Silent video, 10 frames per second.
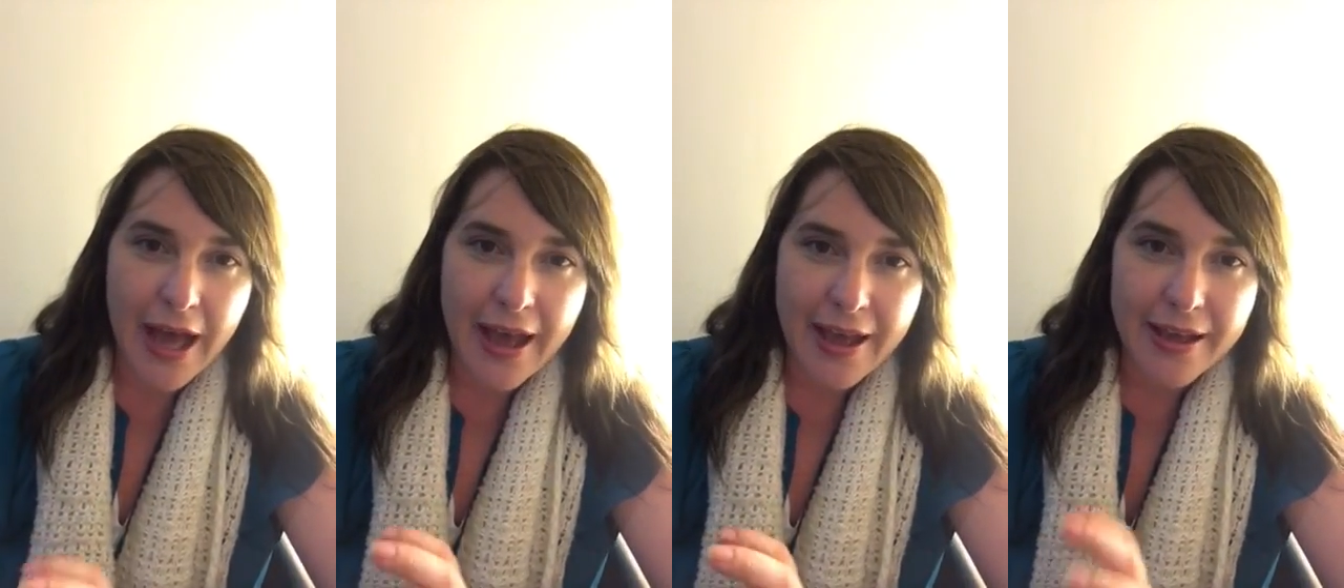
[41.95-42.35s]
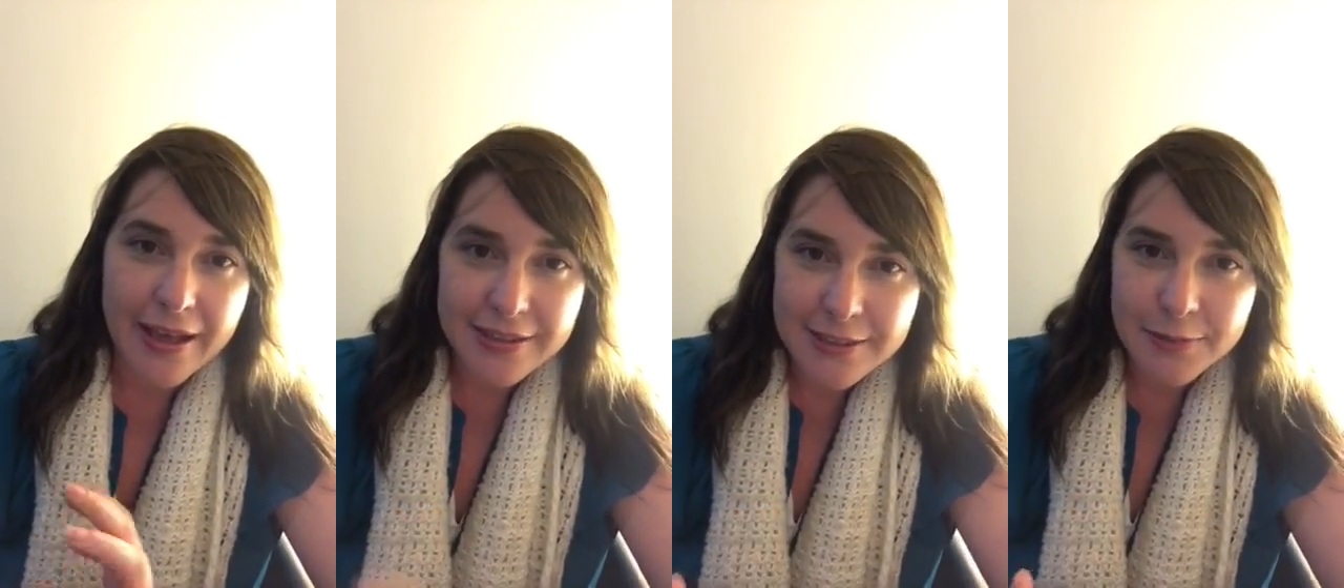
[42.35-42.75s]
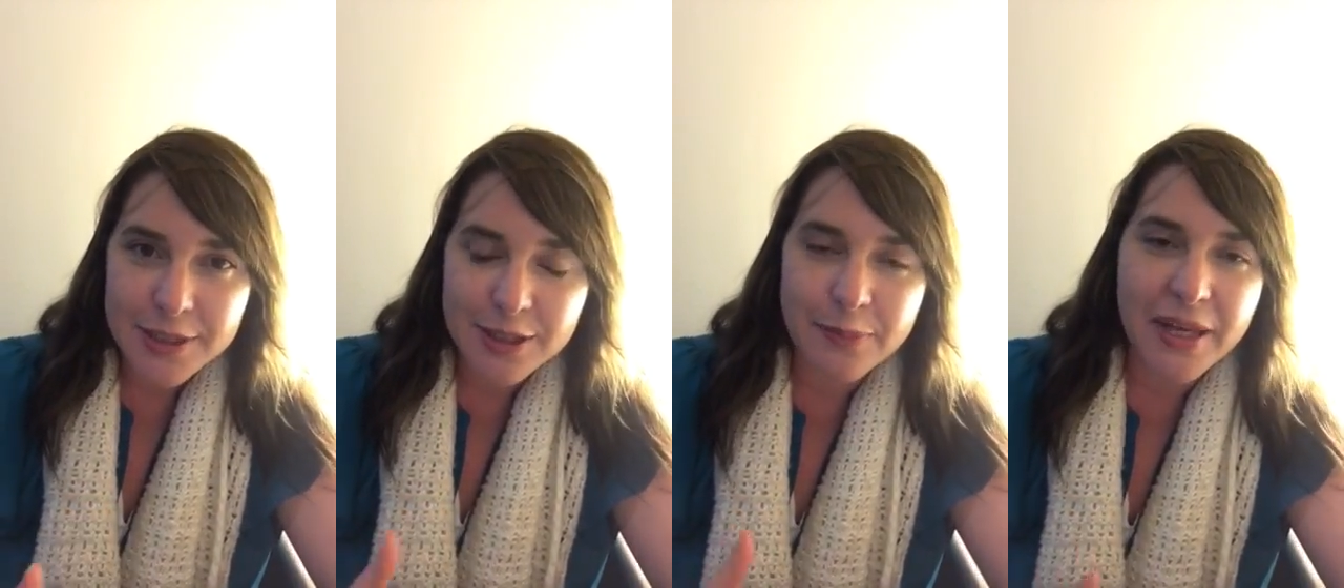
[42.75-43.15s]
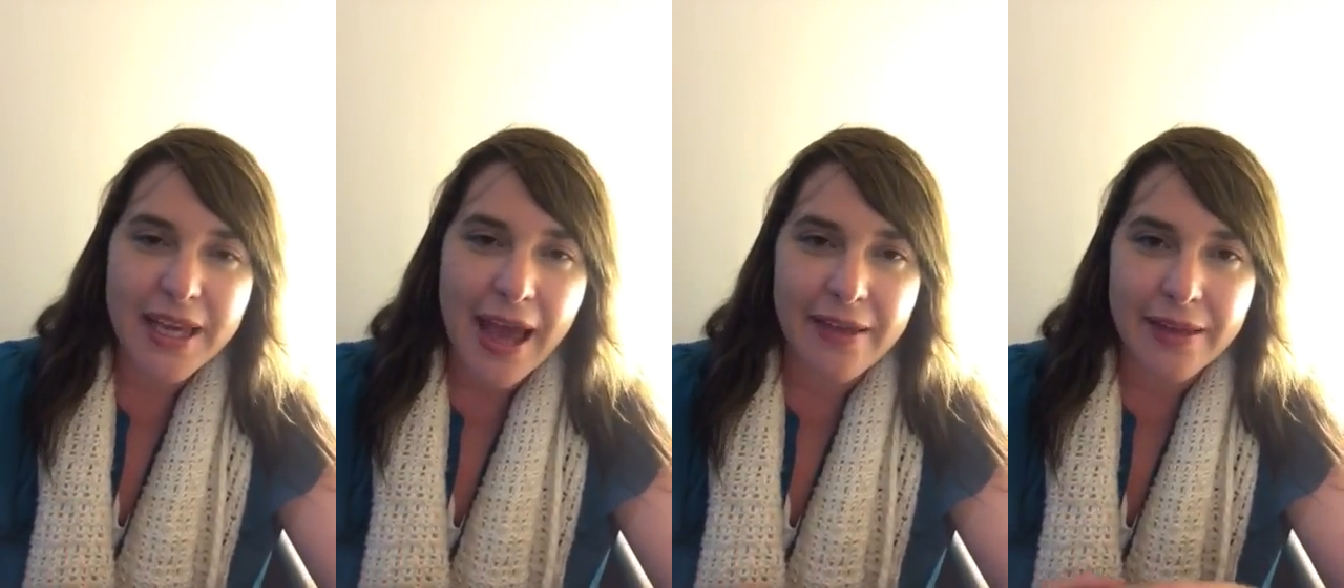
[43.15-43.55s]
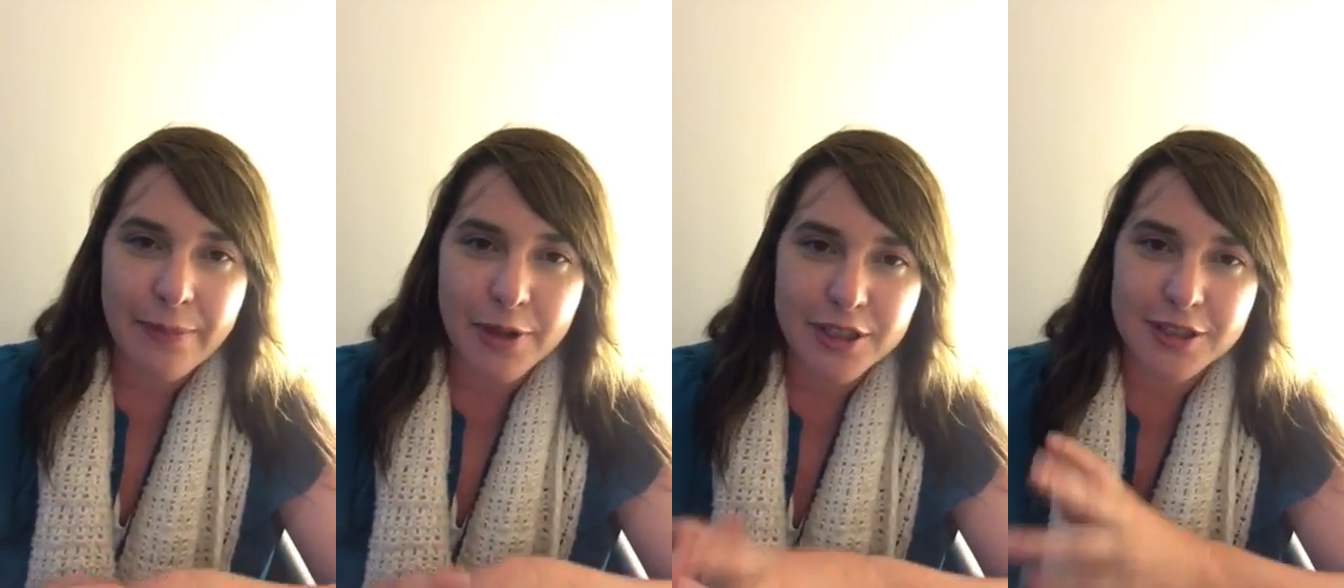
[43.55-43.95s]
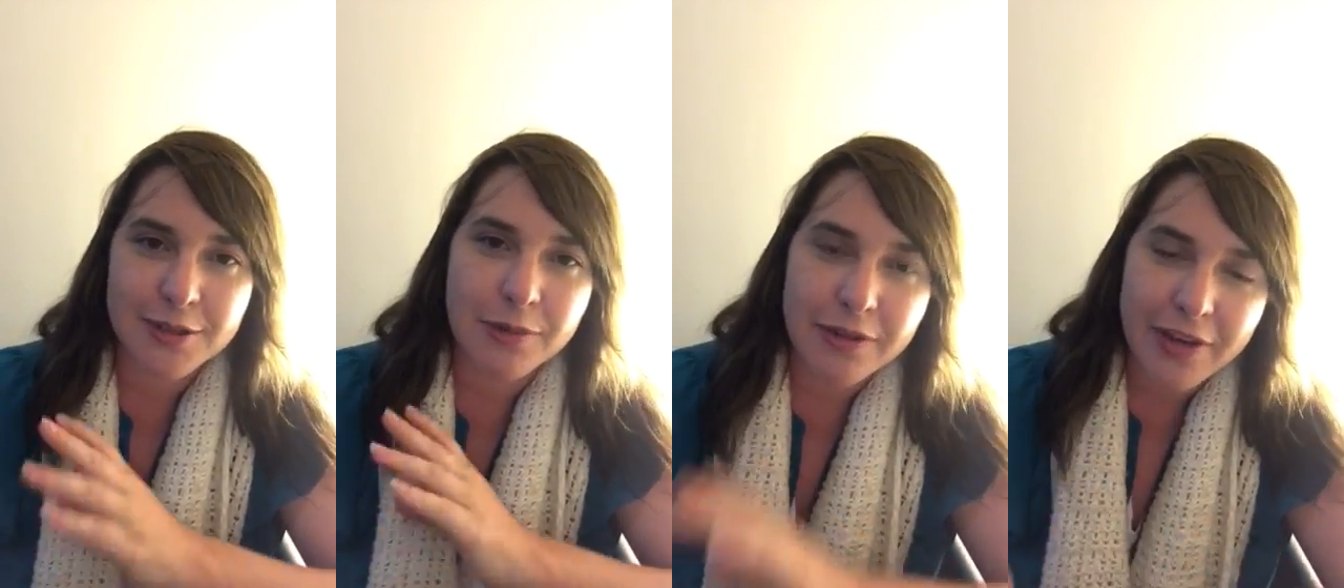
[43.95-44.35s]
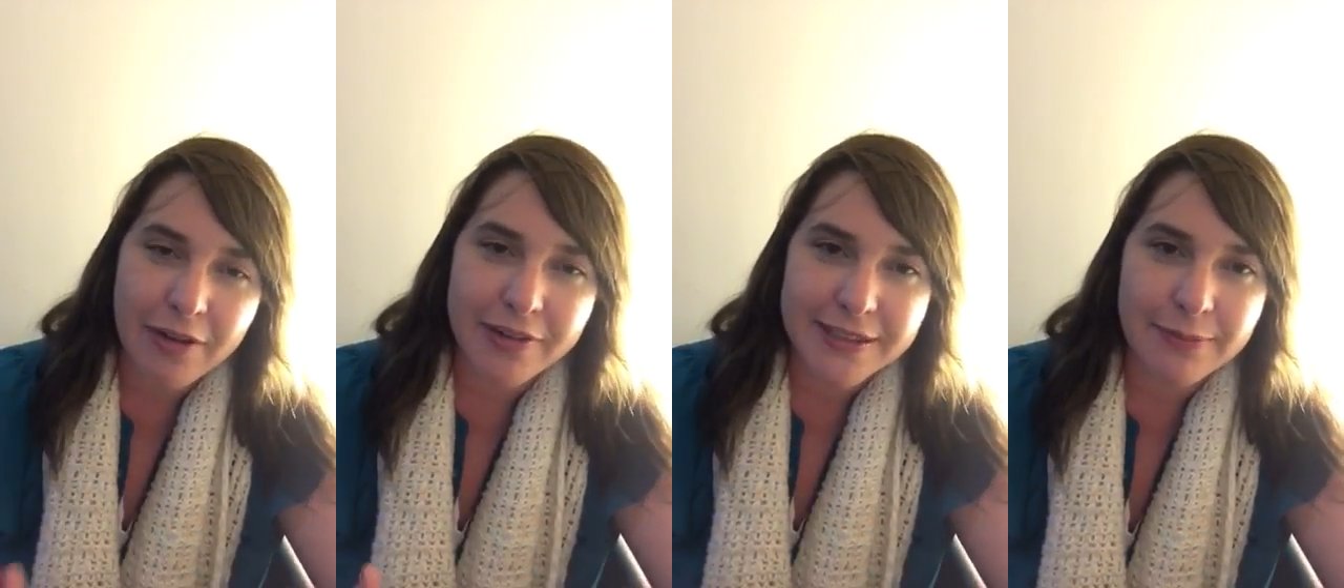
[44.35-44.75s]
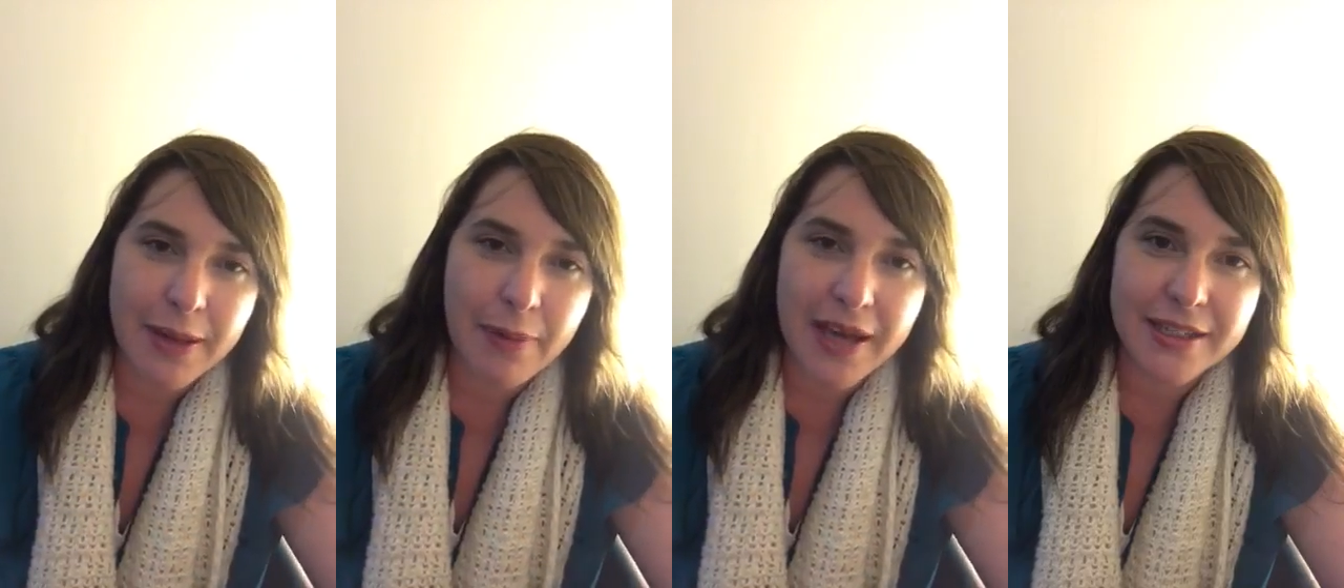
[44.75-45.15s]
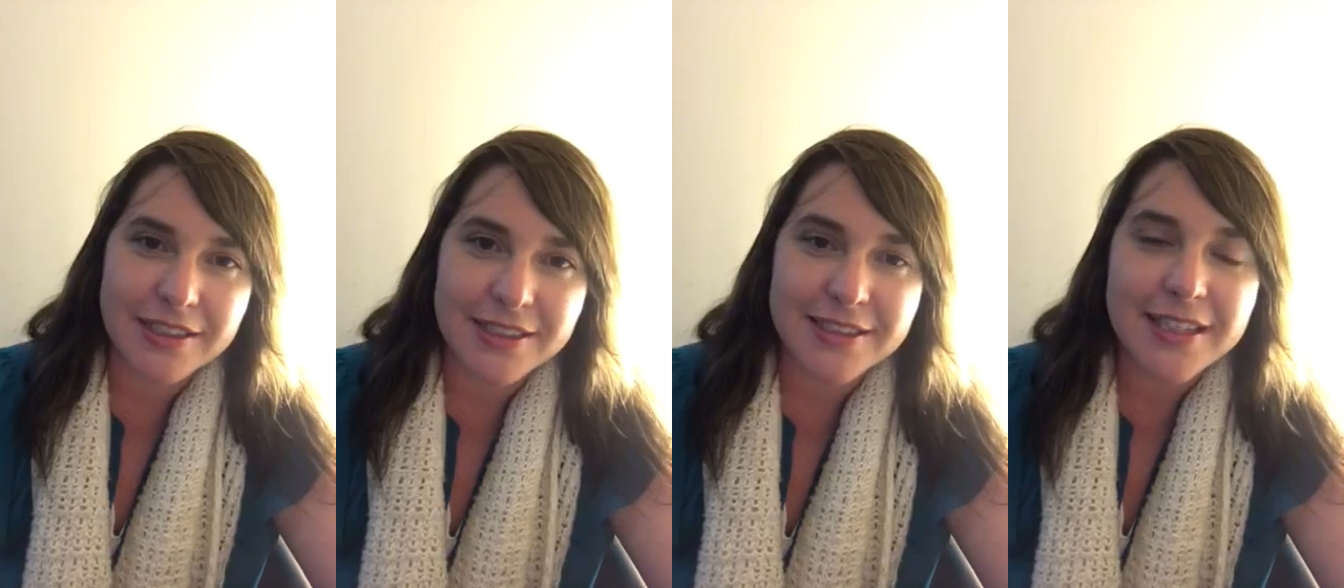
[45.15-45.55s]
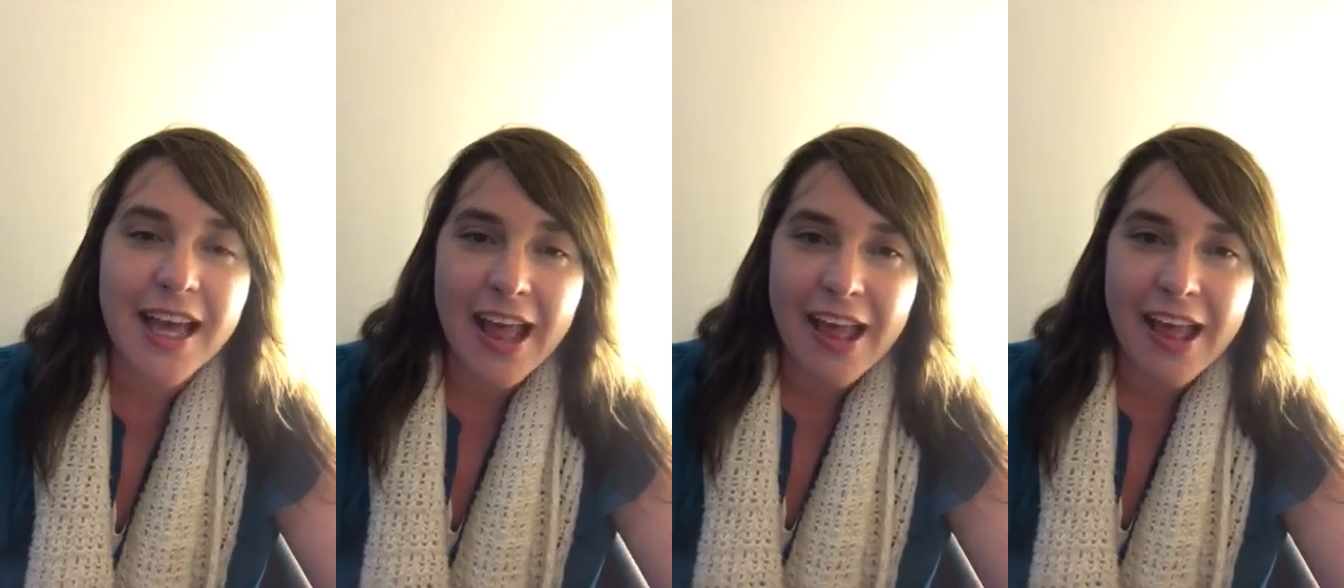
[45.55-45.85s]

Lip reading: a customer to me and they purchase one of our resume packages,